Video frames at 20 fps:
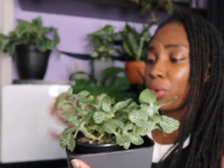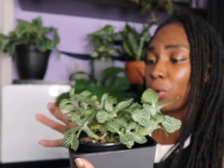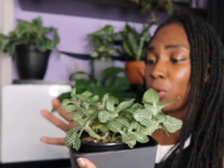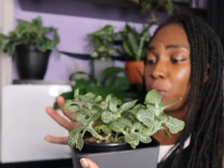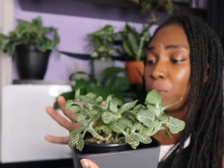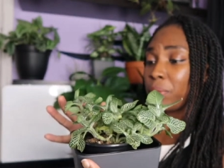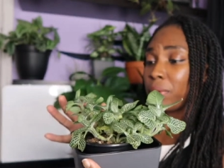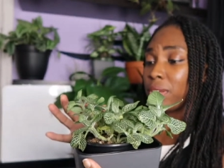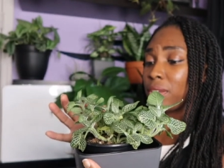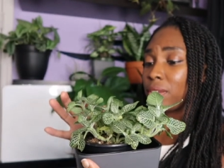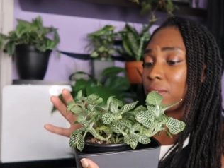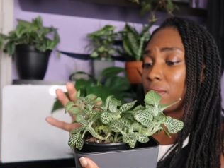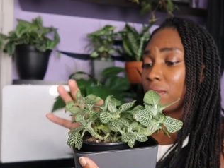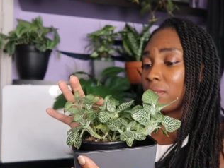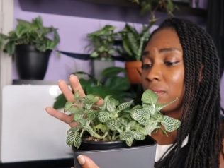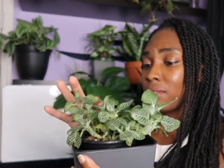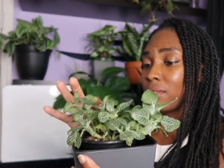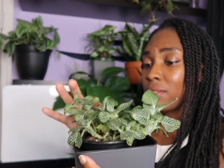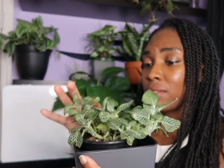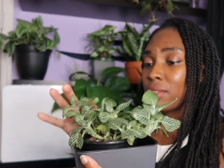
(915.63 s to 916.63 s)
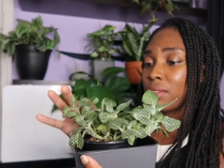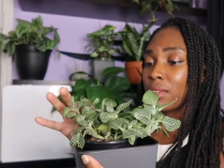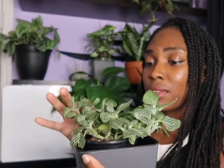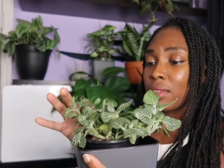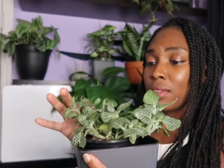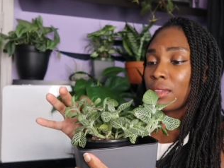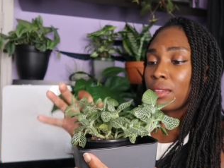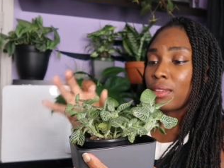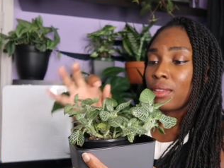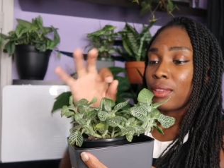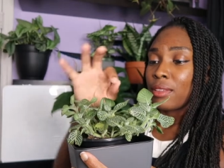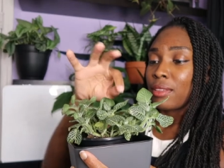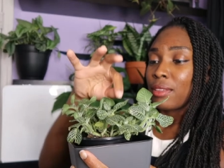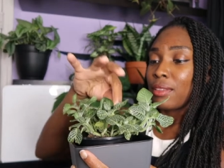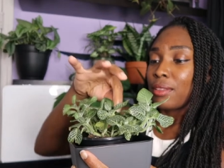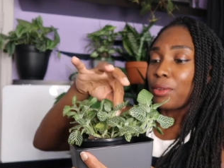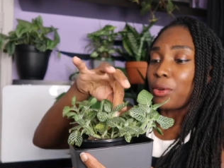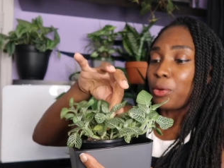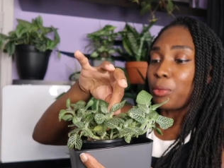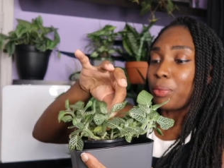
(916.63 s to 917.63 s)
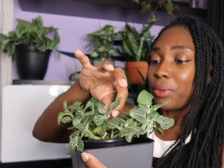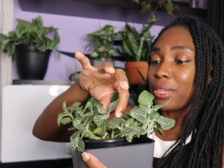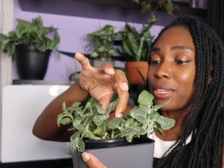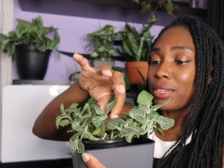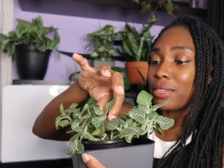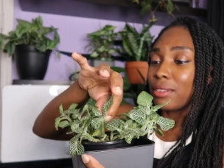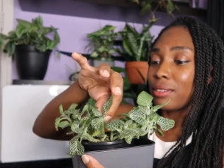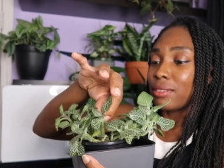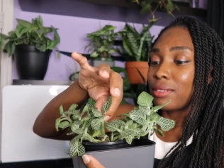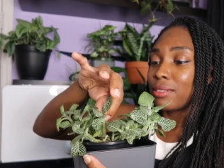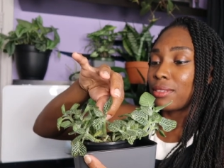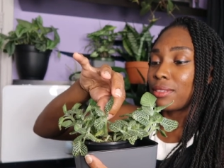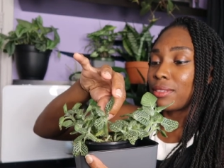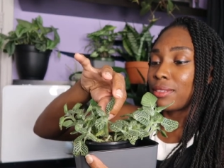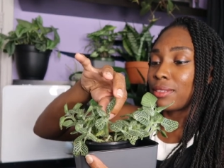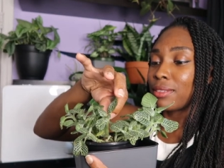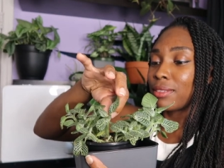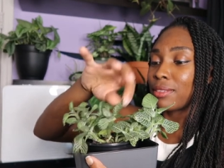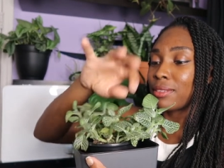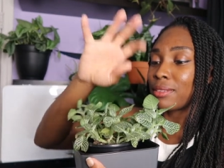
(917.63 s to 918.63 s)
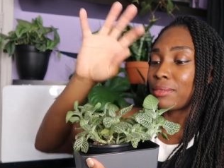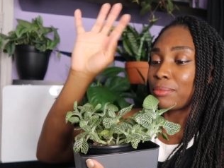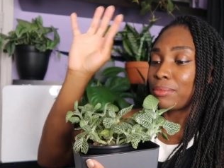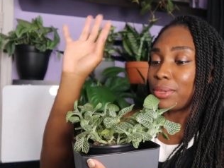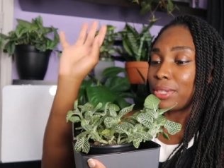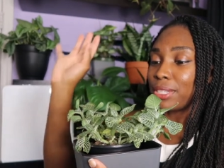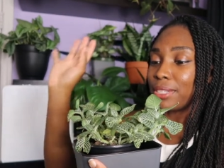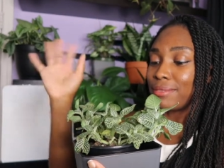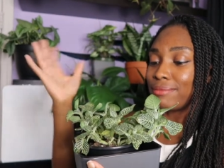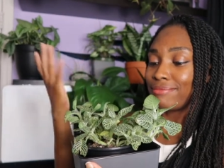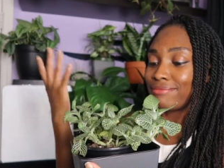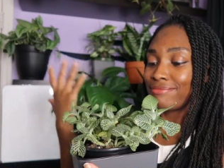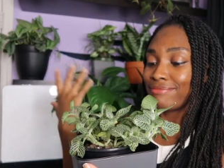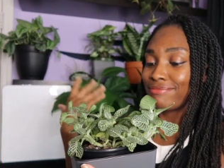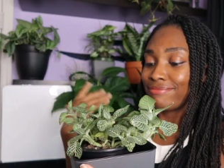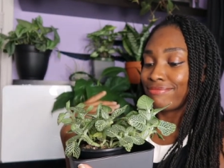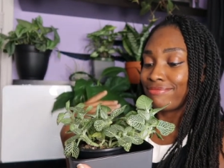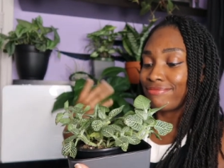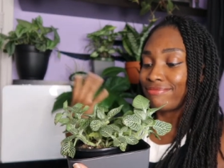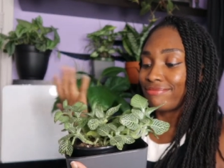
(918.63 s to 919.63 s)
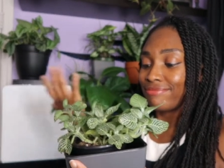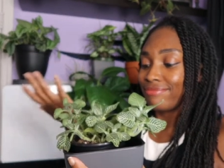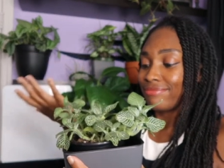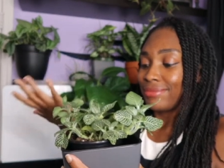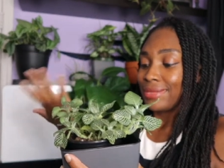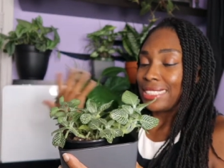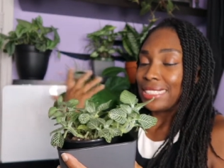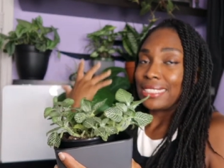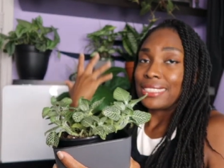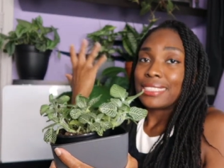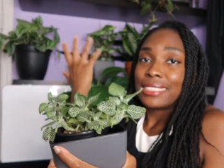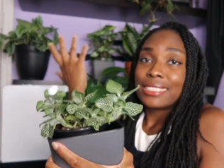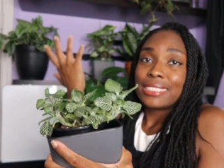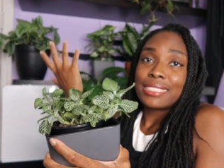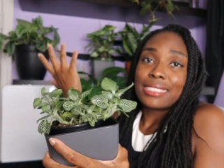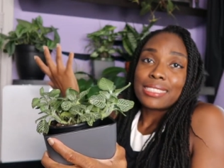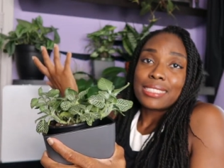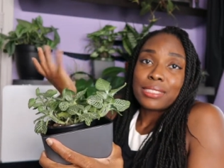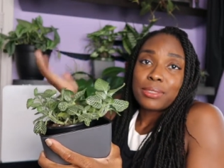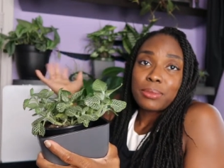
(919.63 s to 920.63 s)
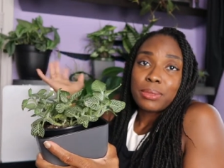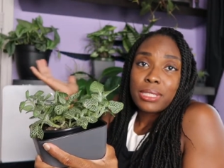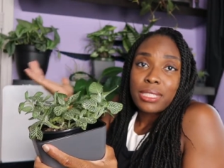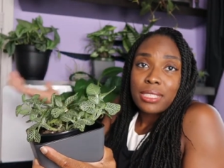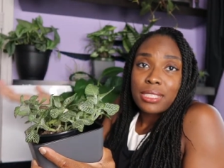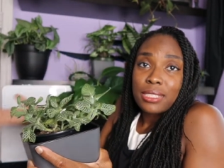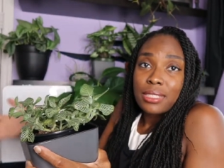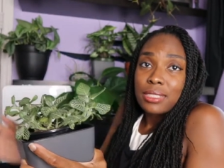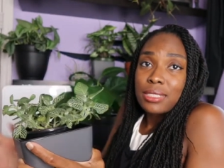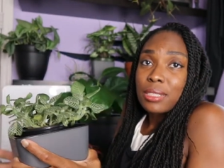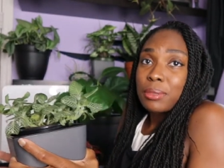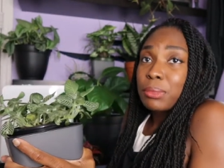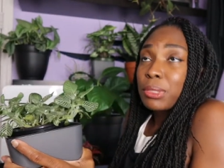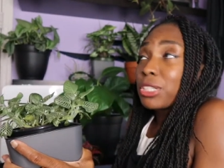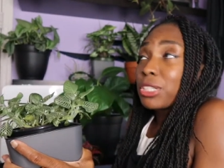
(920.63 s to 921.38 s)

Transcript: hoping, but 'tis what it is. I'm